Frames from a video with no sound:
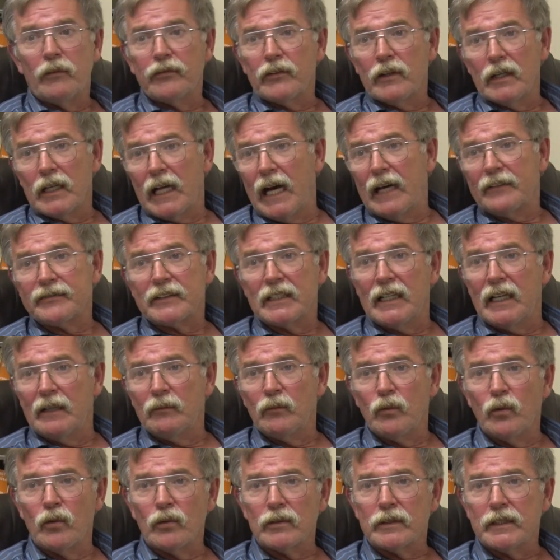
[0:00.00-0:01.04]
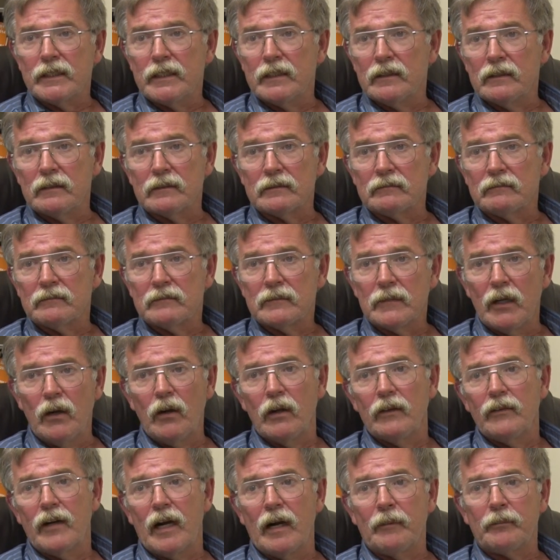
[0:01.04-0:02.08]
offer a lifetime warranty on
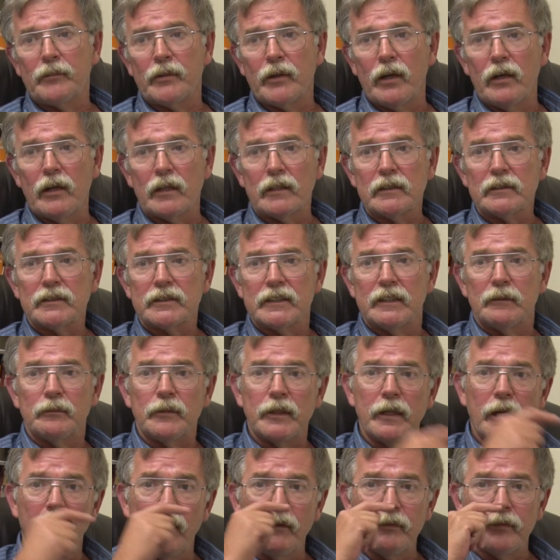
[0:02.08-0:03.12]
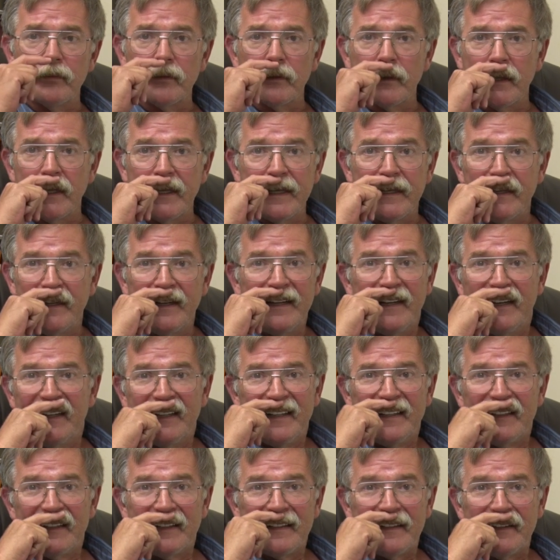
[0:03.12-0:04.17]
all of our products, and we offer a
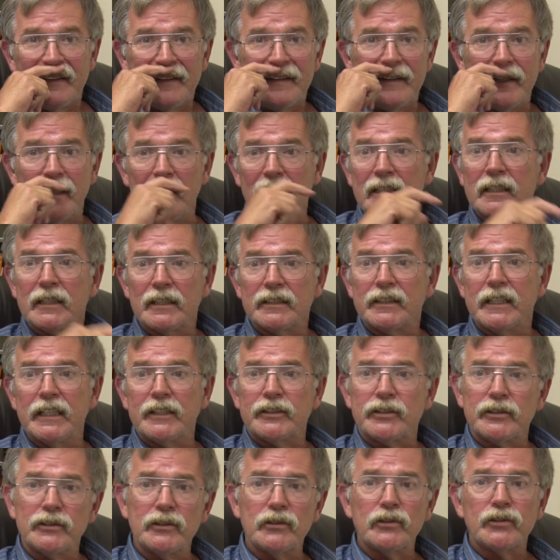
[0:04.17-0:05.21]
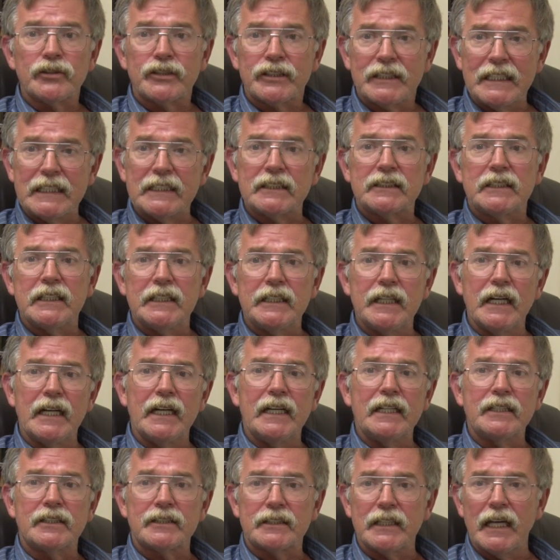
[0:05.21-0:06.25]
unconditional
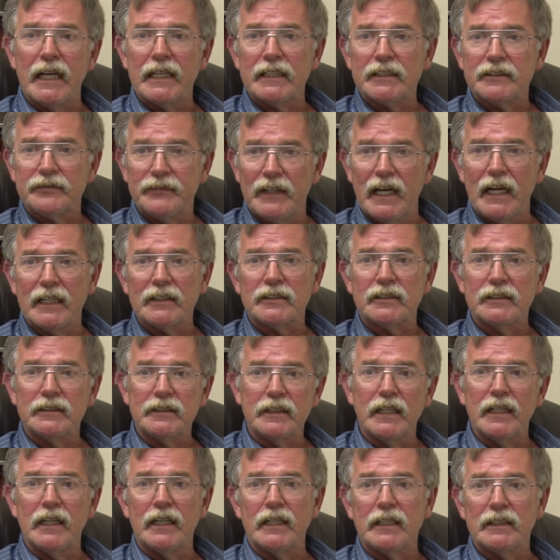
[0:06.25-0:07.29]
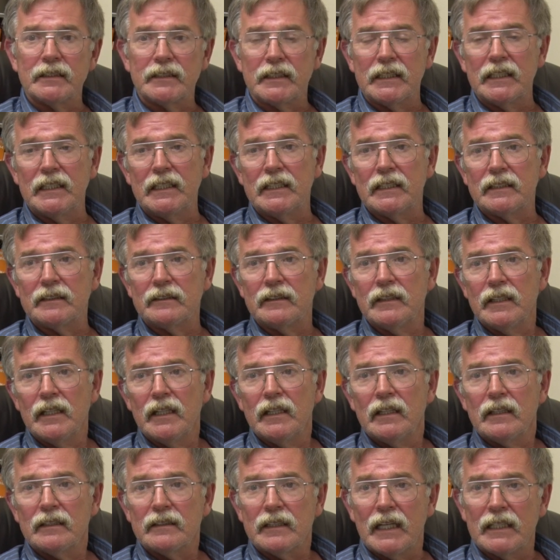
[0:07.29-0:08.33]
60-day satisfaction guarantee, and
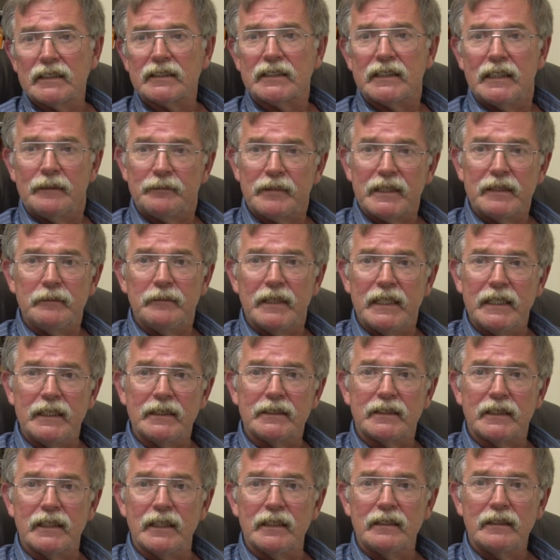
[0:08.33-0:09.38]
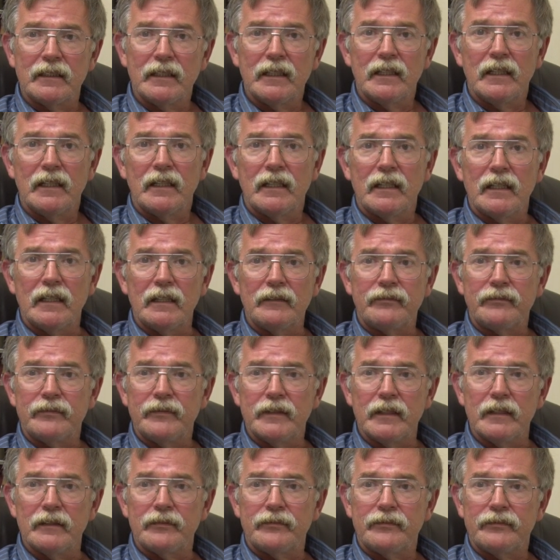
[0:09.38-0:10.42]
that simply means that
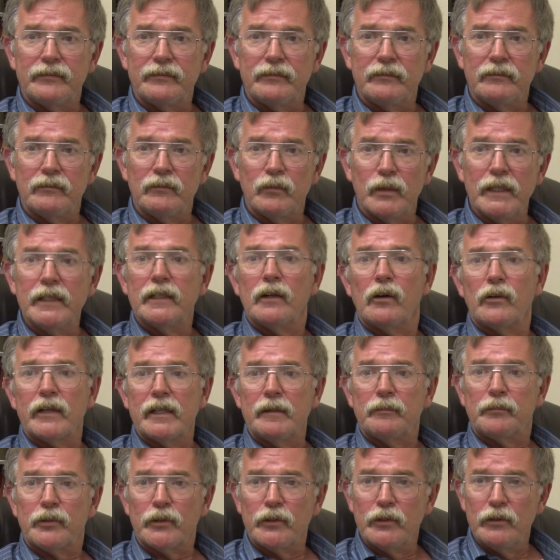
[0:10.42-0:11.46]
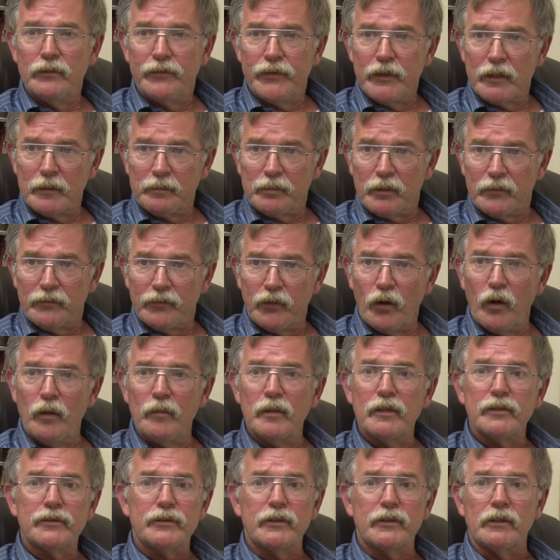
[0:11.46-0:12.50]
if we don't improve your
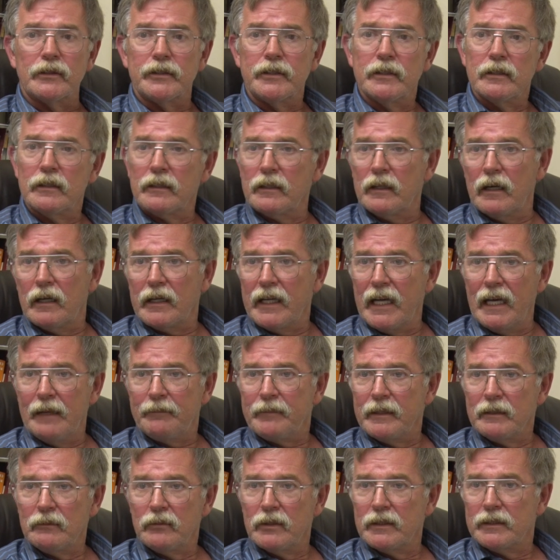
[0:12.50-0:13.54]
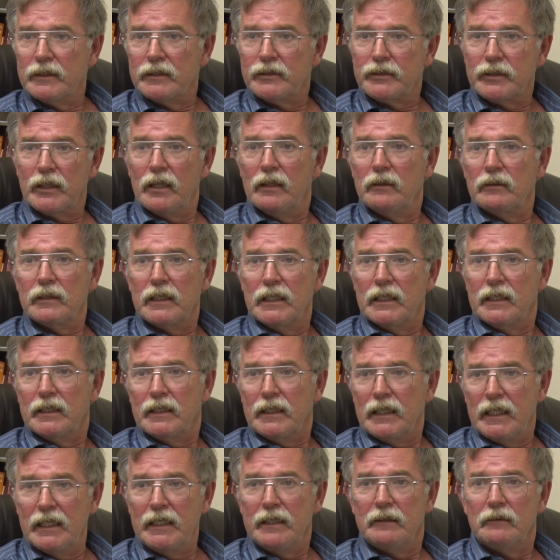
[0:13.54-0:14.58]
performance, or you're not happy with the choke in
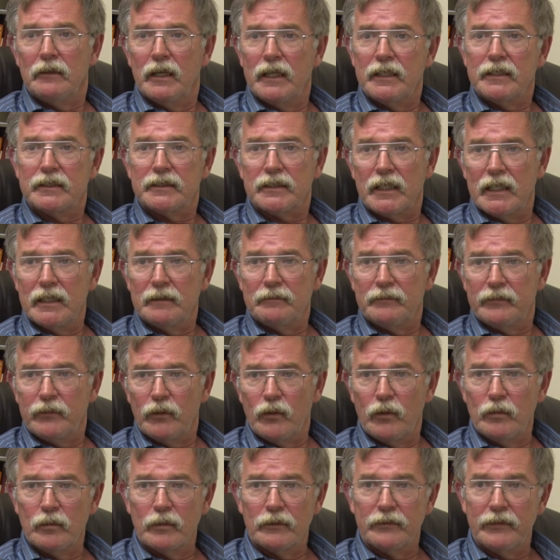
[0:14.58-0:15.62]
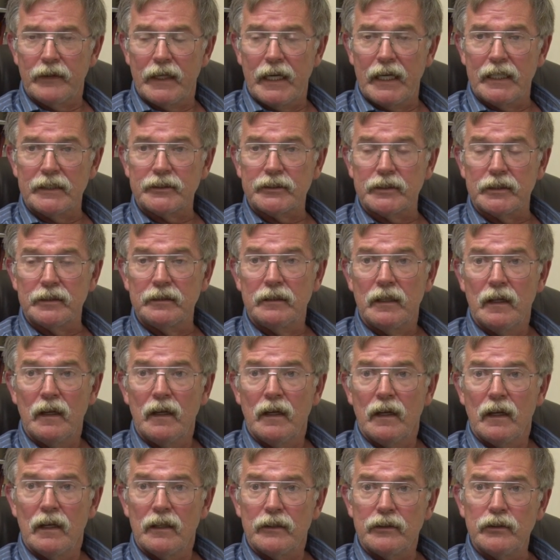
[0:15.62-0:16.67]
any way, shape, form, or fashion,
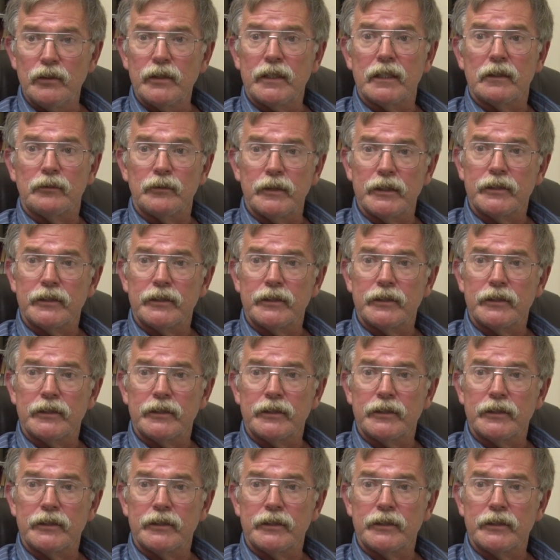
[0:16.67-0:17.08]
you can